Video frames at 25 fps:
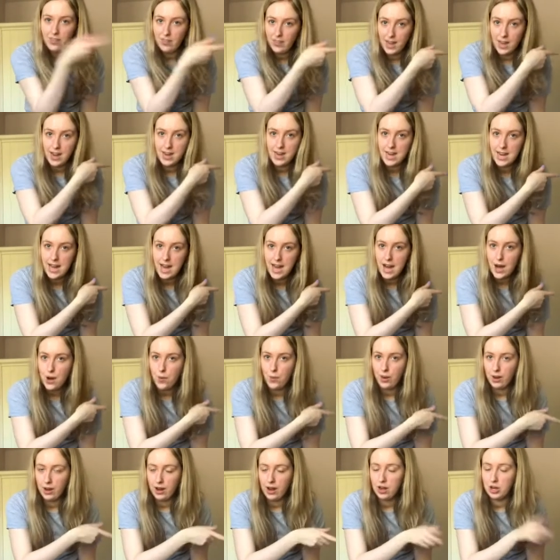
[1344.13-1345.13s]
there now
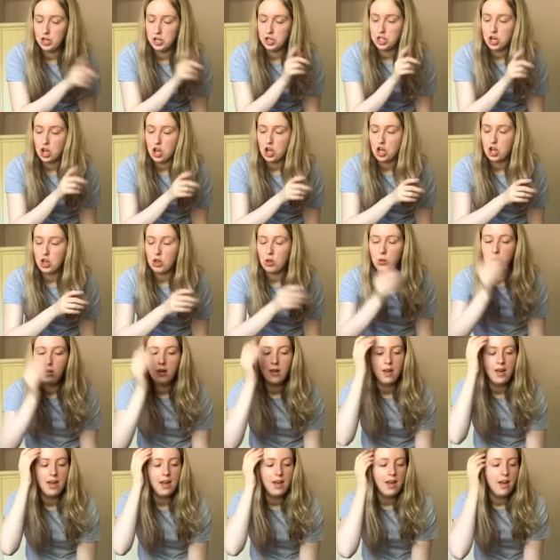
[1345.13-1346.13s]
and kind of show you
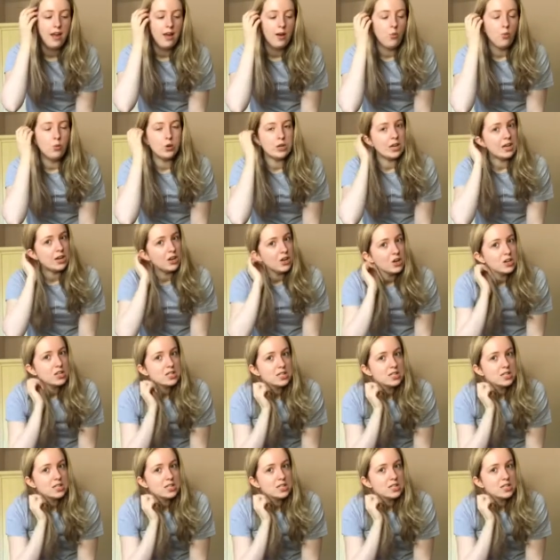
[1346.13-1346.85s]
what it looks